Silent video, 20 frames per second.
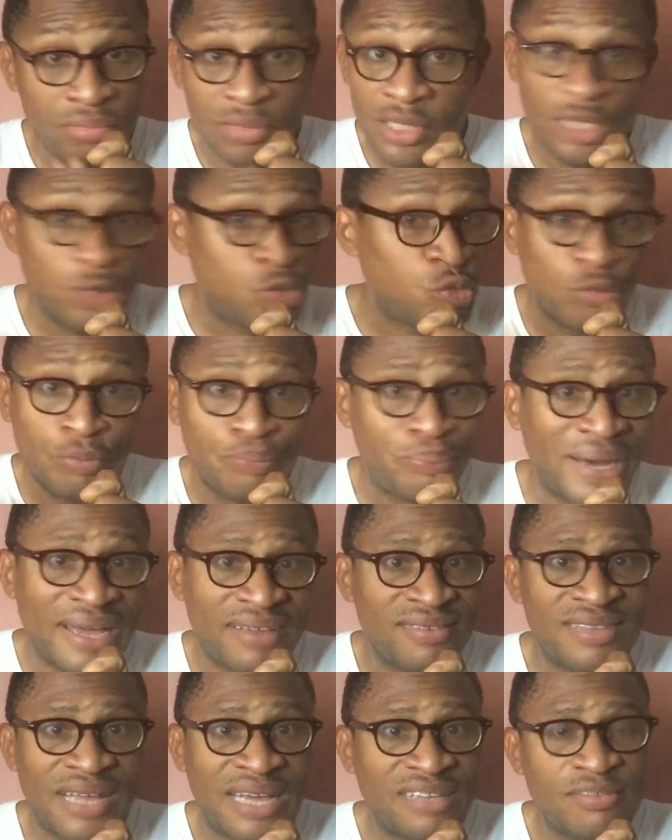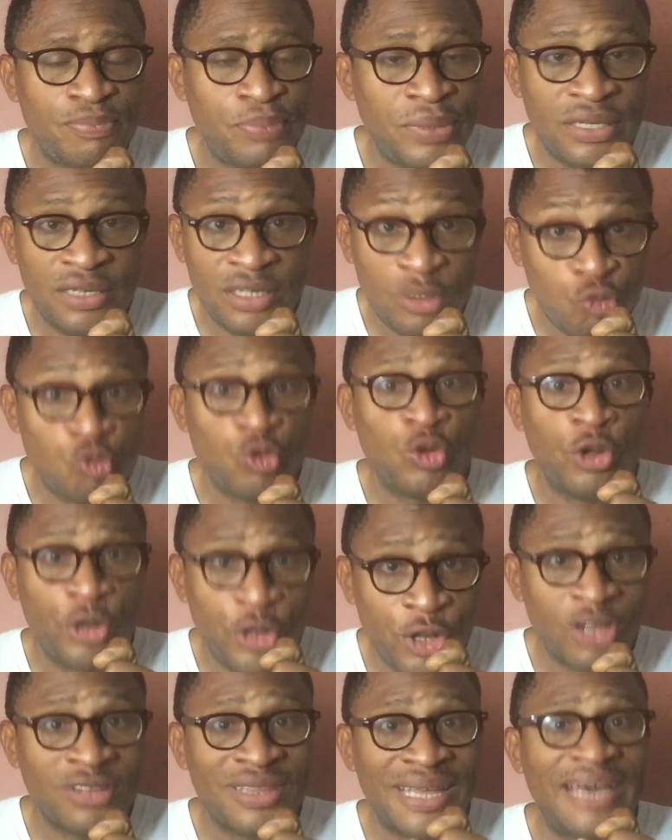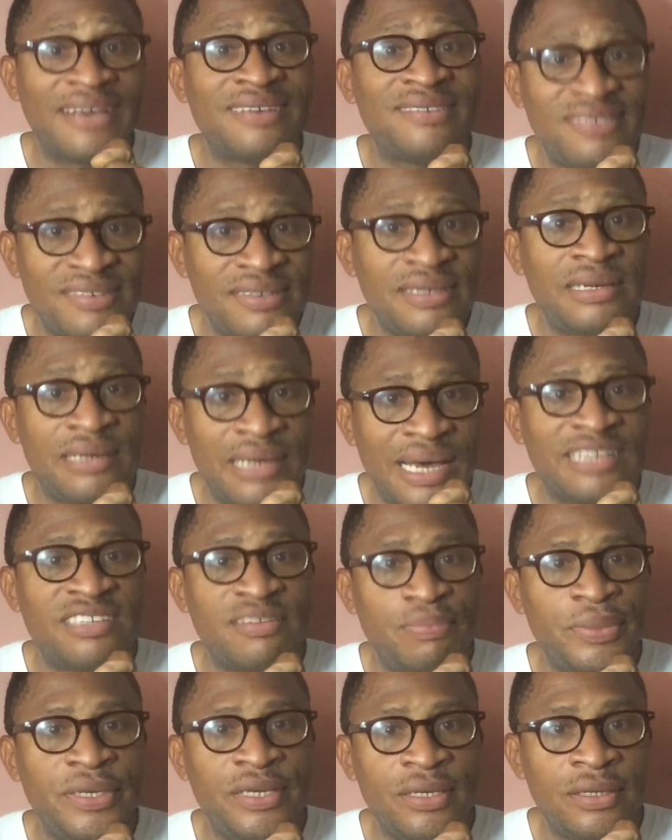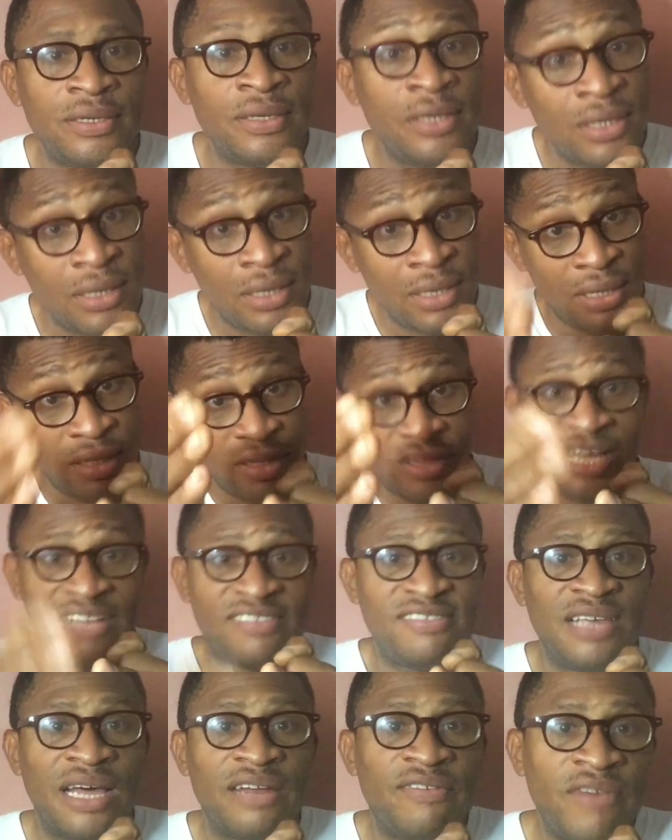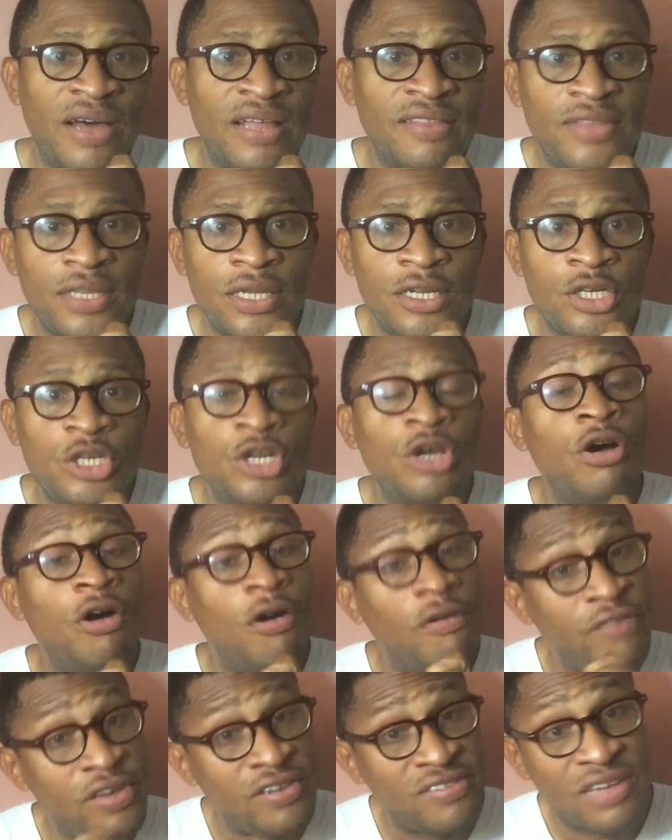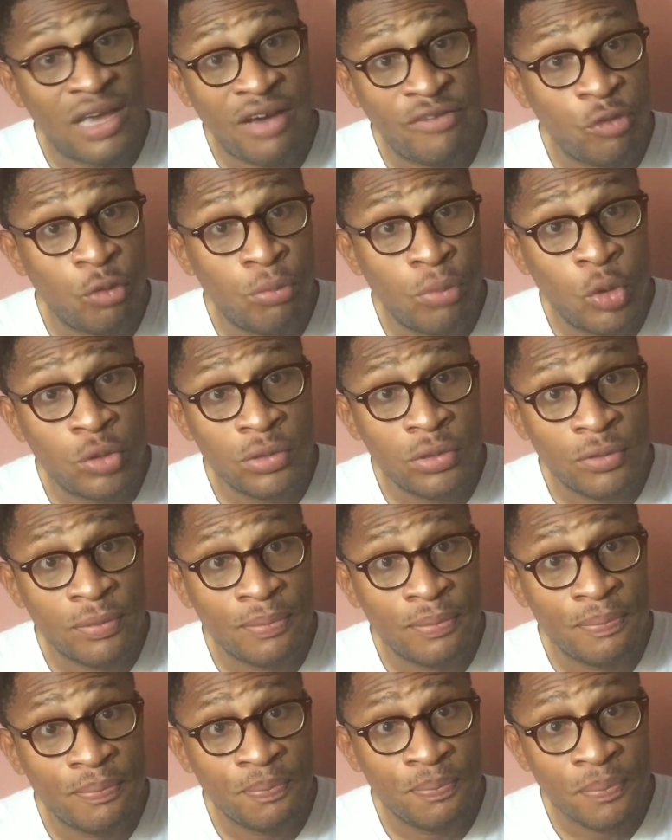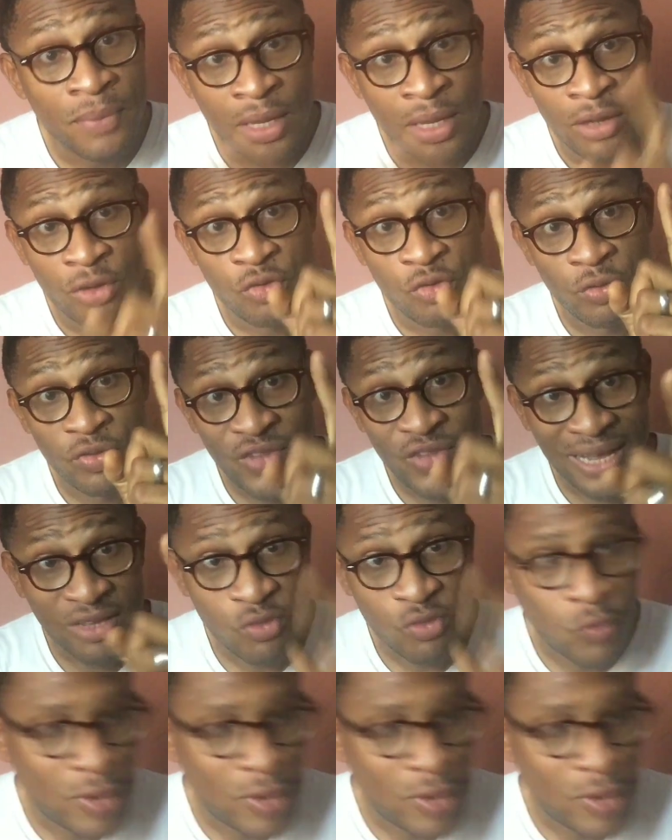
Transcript: it won't pass that speed. It will not exceed that speed. That's the advantage of a servo motor. So that's